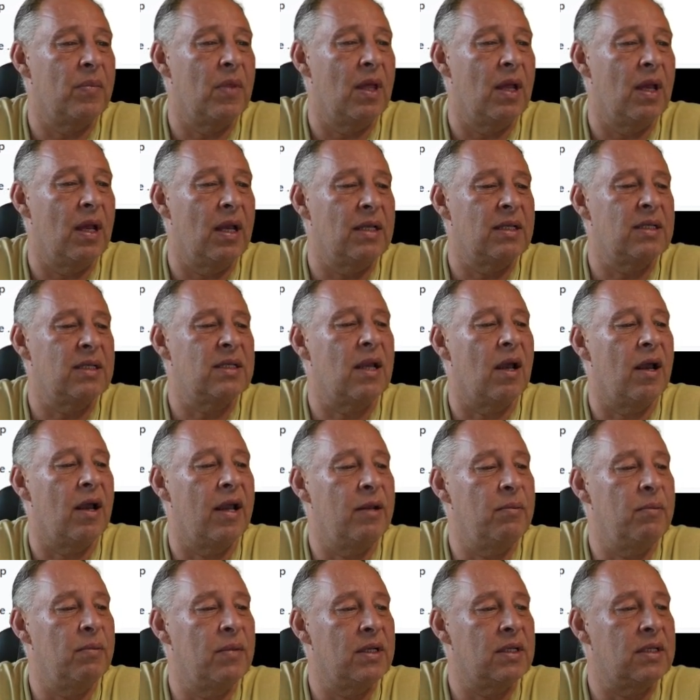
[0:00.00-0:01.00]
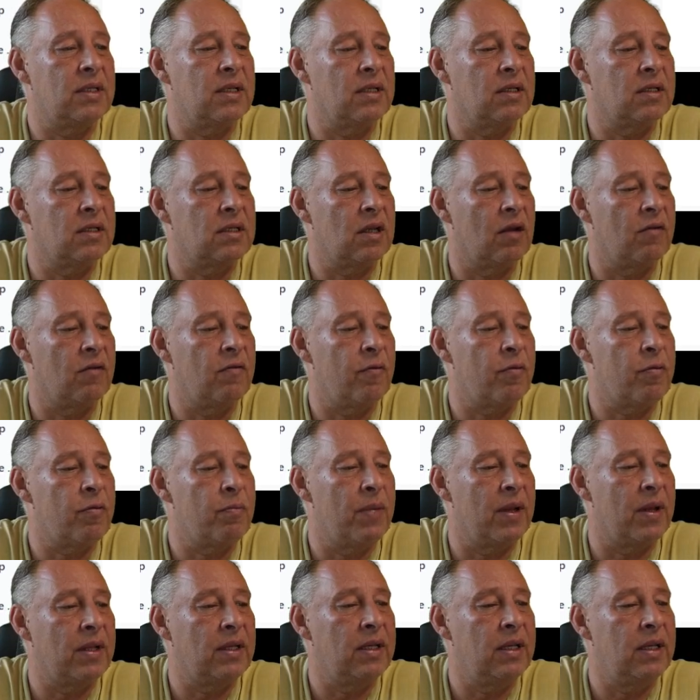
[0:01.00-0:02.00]
assignments and so forth.
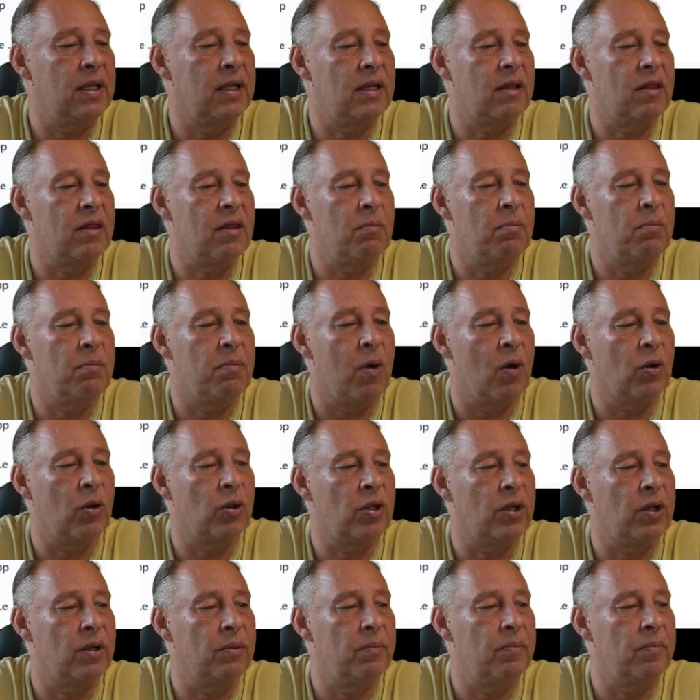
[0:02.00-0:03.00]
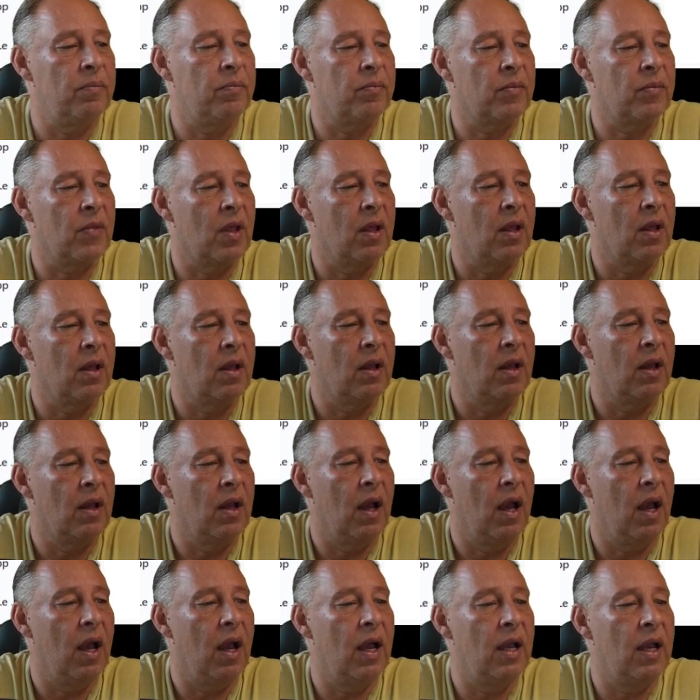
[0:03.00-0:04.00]
But here at the bottom,
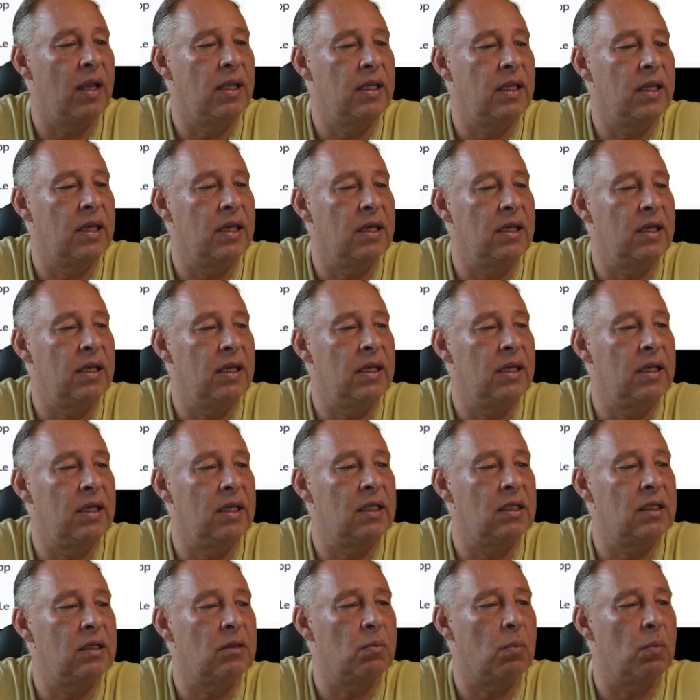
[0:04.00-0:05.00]
here is